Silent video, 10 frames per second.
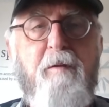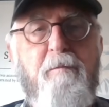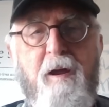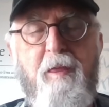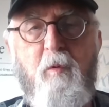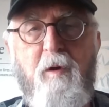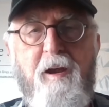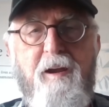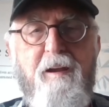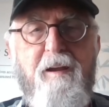And by the
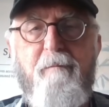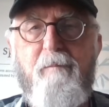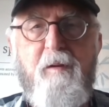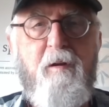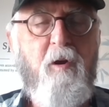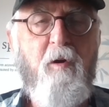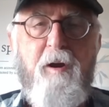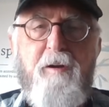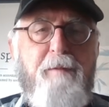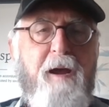way,
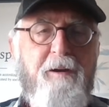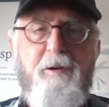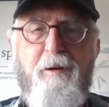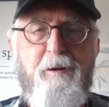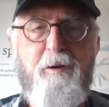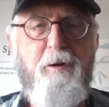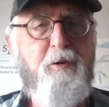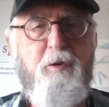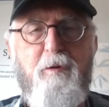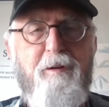Gloria is back to her
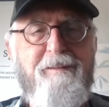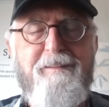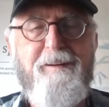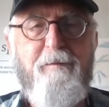usual